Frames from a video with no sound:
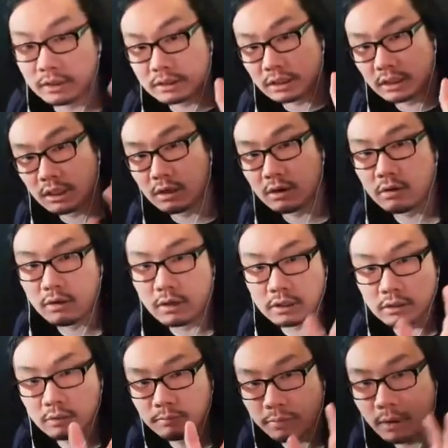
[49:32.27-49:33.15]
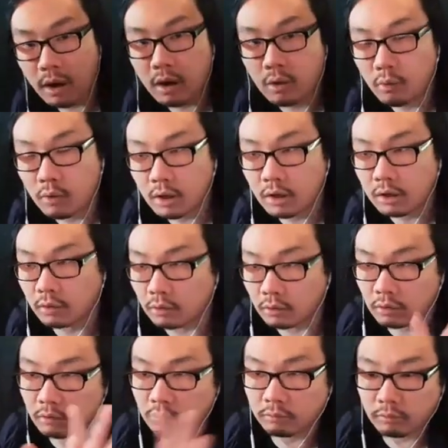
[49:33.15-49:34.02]
is here and you bought one
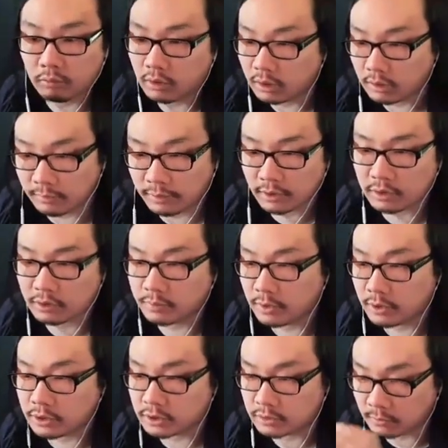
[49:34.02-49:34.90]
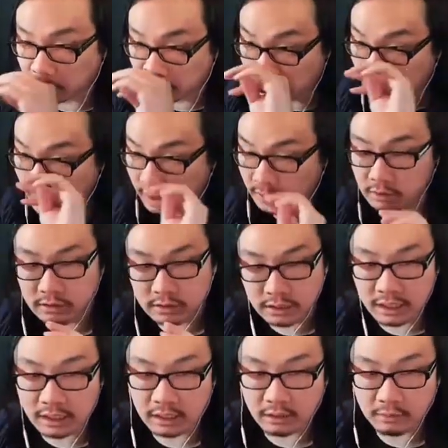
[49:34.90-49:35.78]
or want to purchase one, I can
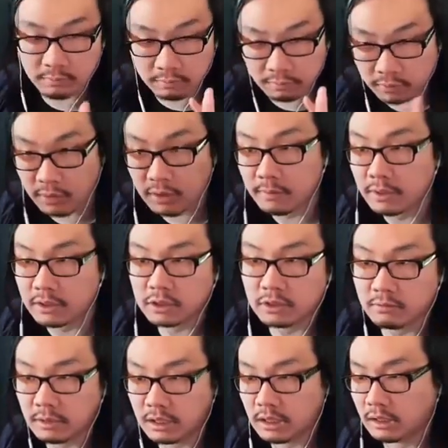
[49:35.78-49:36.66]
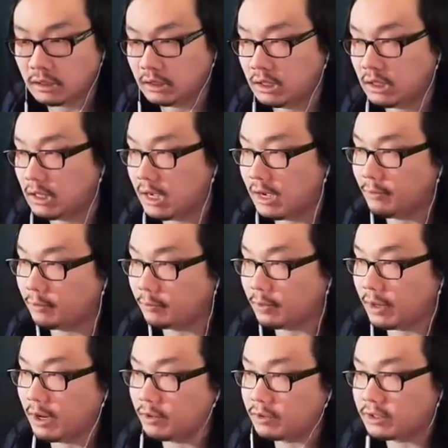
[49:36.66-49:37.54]
sign it pretty much immediately. I will
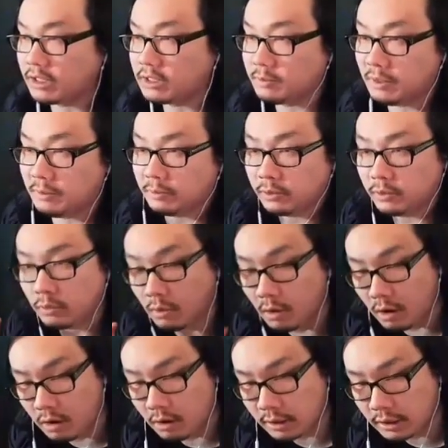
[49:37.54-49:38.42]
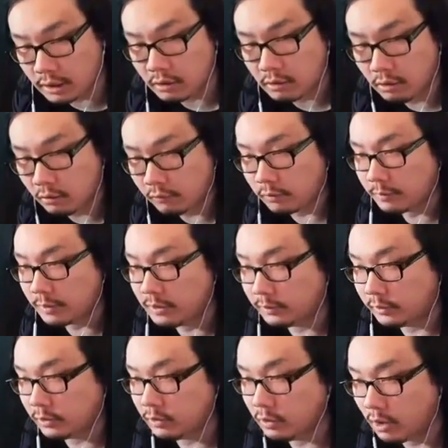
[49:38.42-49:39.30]
prioritize people who are here over
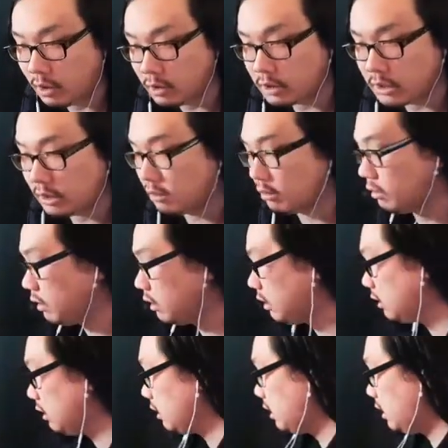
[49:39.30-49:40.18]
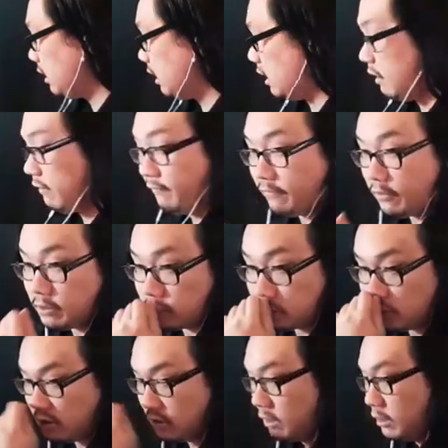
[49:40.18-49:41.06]
people who aren't here uh,
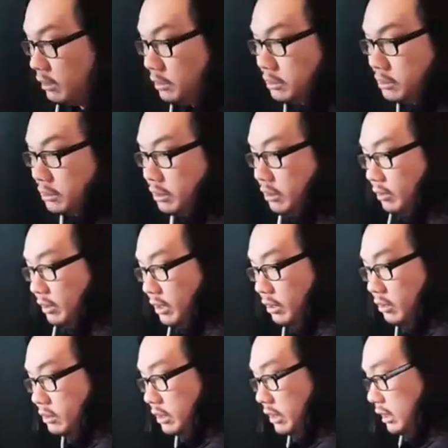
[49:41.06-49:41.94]
first. So here's